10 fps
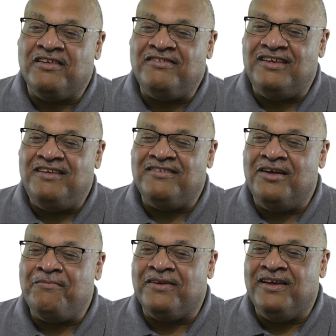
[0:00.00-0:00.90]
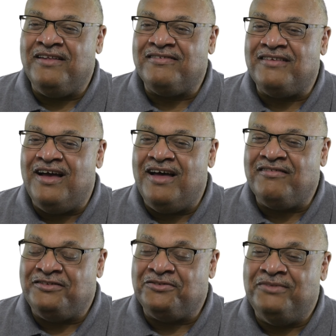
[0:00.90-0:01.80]
its season up against uh,
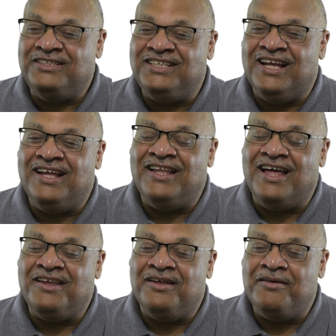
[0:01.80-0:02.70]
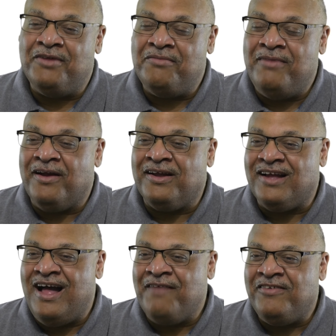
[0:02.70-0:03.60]
Central Michigan out of the Mid-American
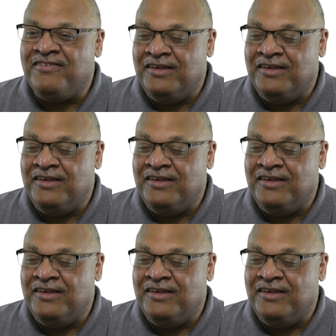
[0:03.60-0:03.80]
Conference,